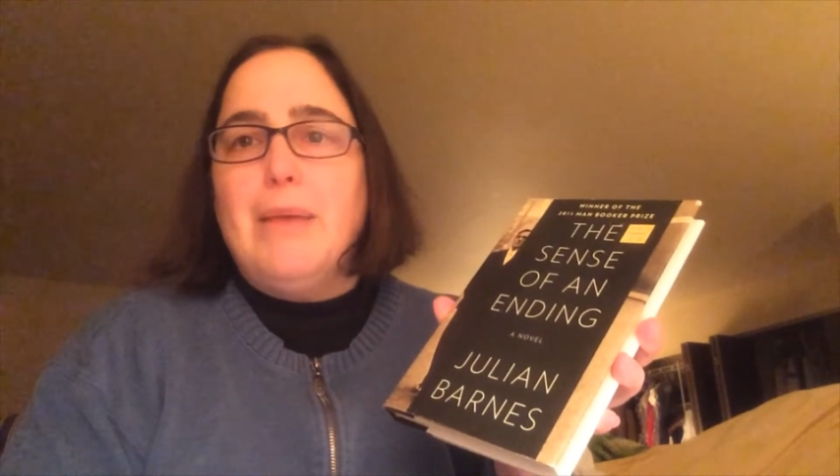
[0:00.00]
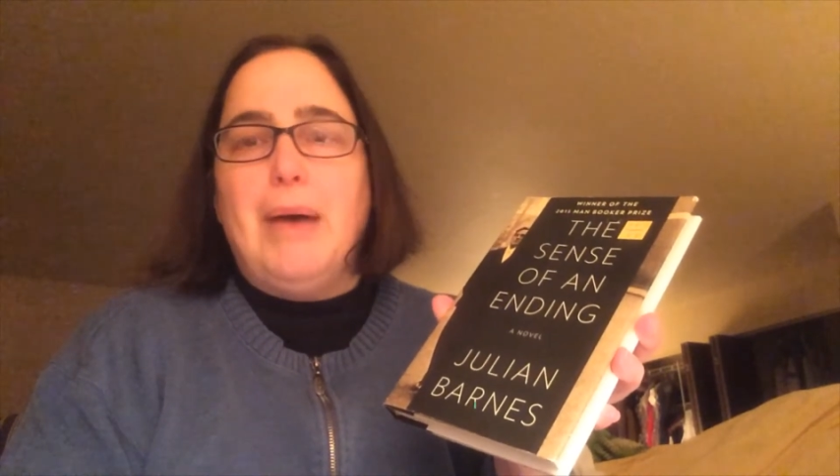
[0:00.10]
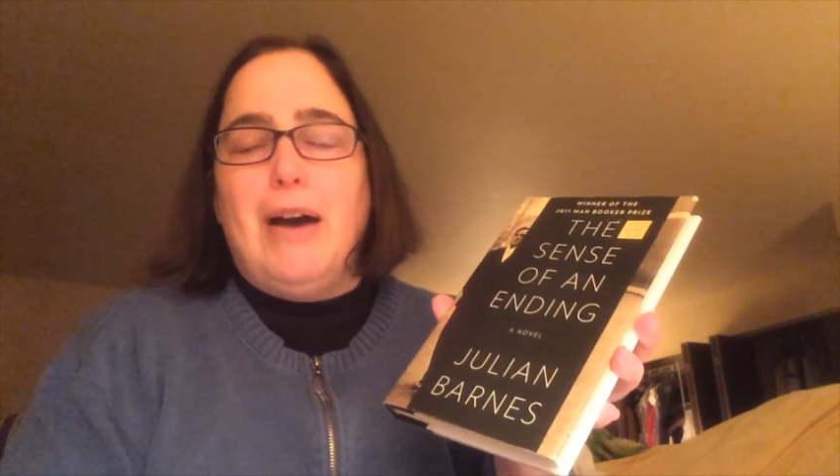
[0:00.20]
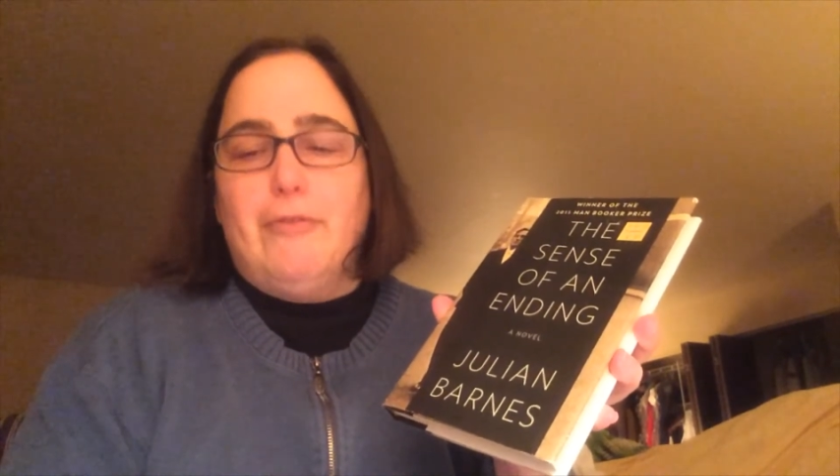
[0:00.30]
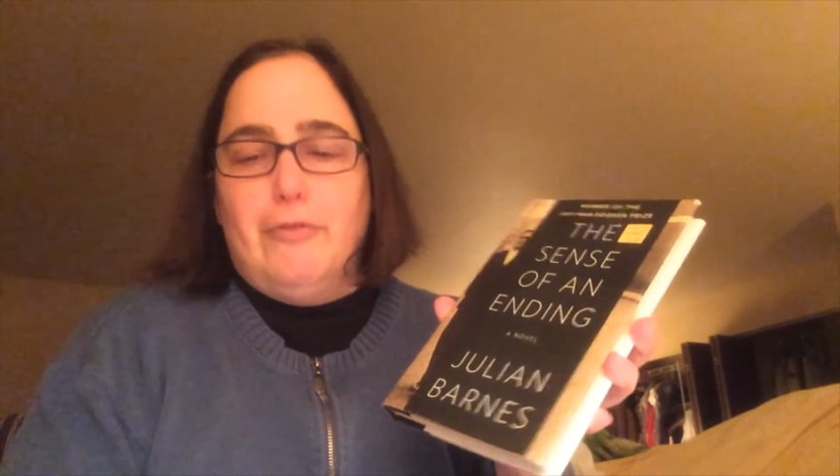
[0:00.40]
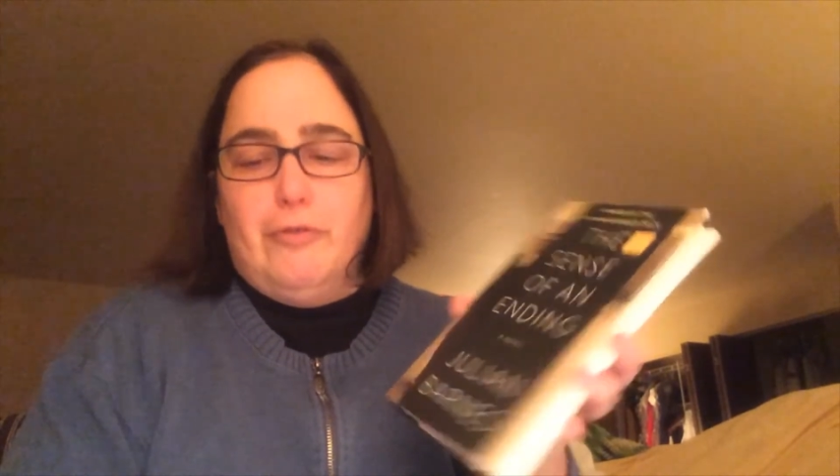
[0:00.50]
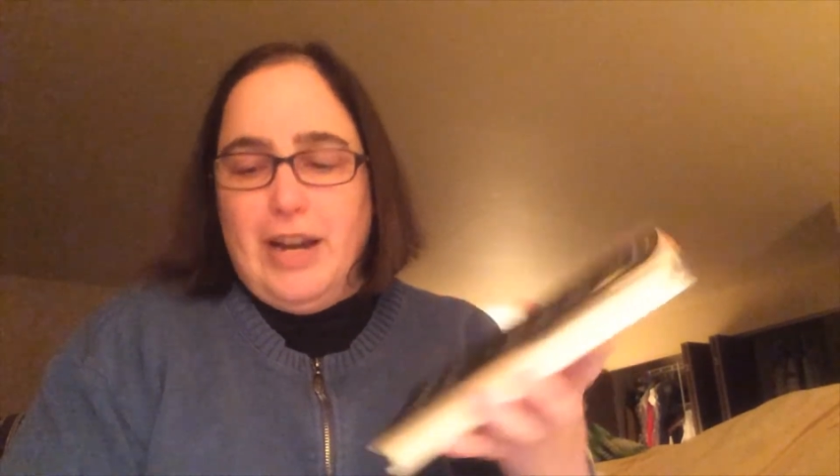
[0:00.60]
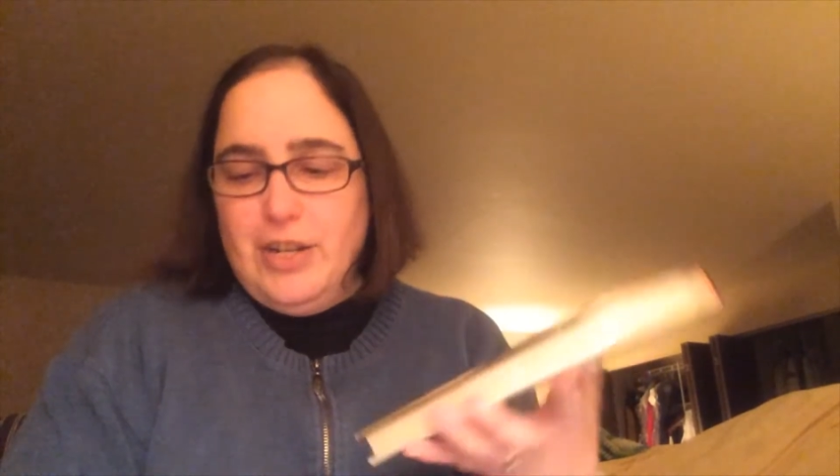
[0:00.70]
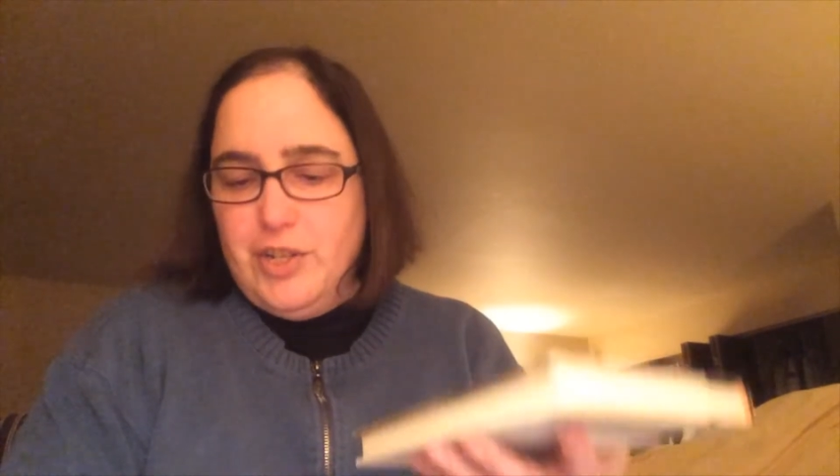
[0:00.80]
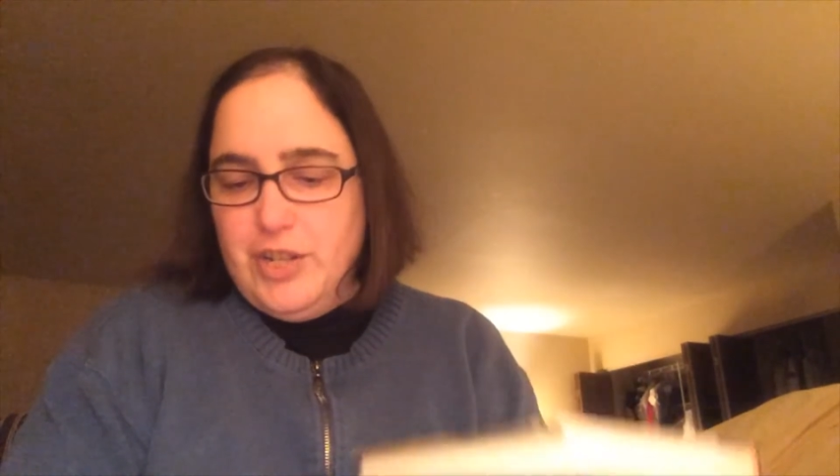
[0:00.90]
about
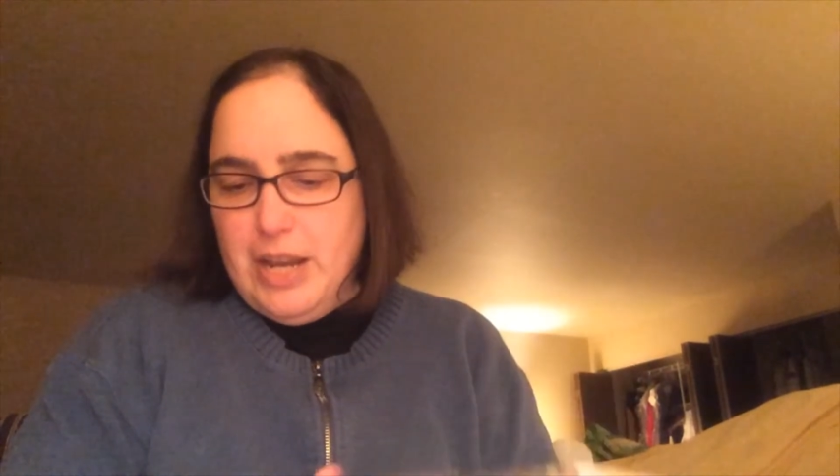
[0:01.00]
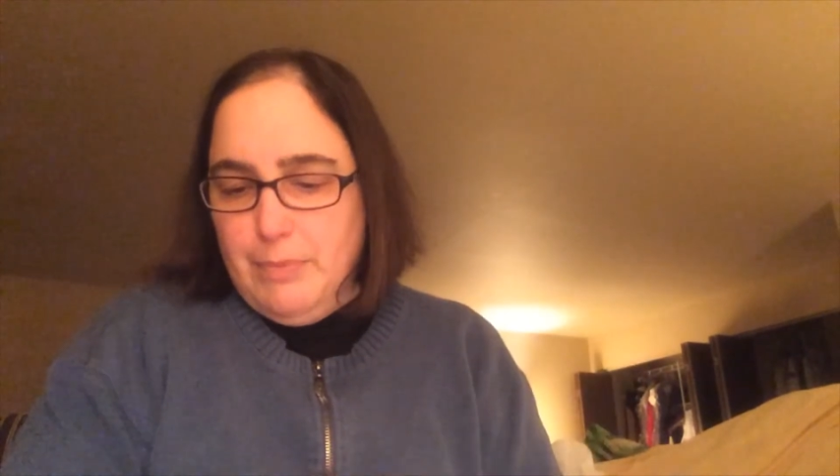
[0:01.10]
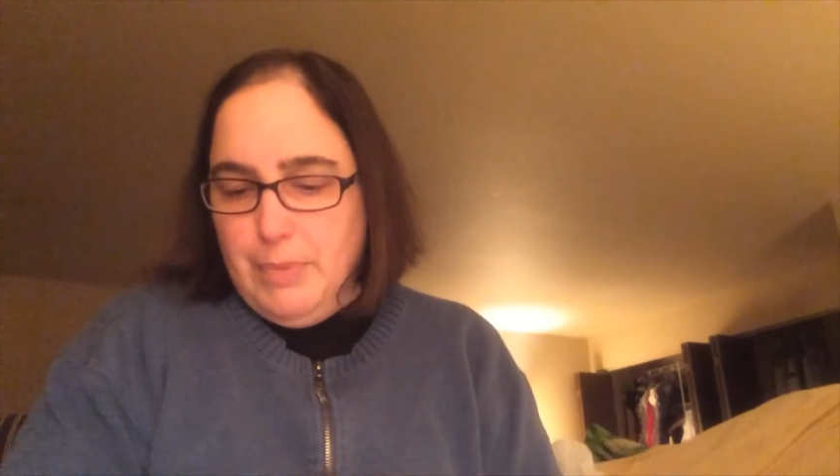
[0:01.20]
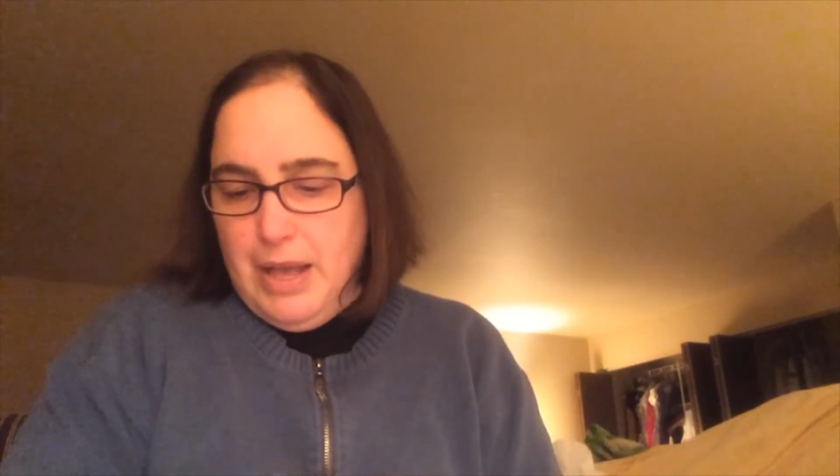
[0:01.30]
friendship.